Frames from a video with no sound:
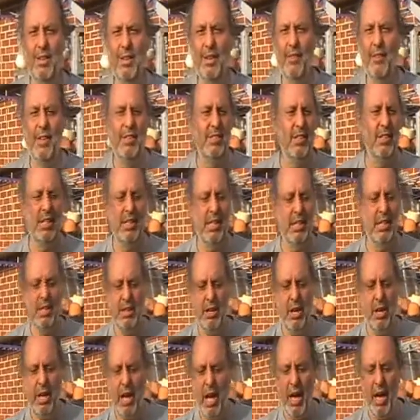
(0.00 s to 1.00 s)

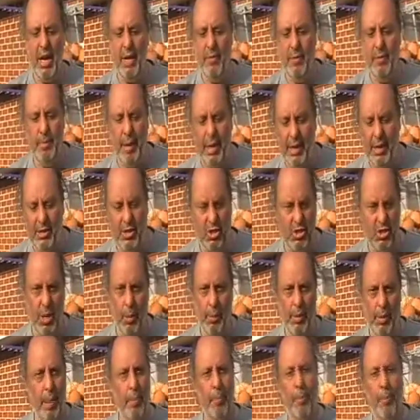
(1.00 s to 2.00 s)
You can't even make a step
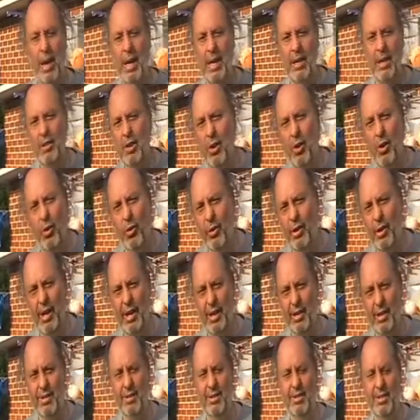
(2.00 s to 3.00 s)
without breaking the law
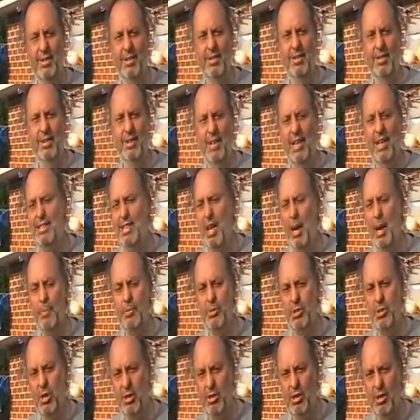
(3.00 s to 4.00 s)
now. That's how
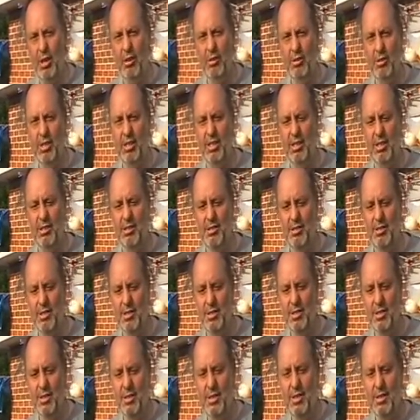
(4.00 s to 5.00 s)
absurd the whole thing is.
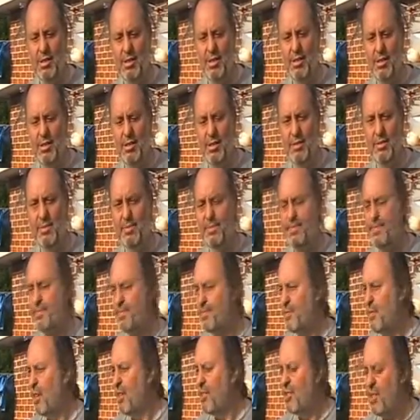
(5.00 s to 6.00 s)

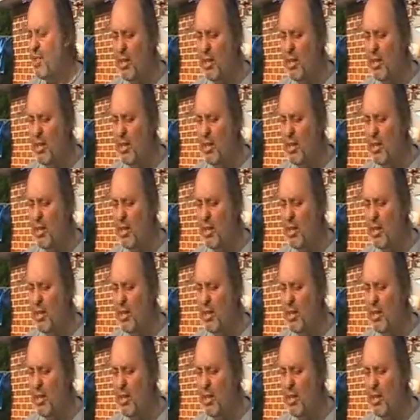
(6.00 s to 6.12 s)
So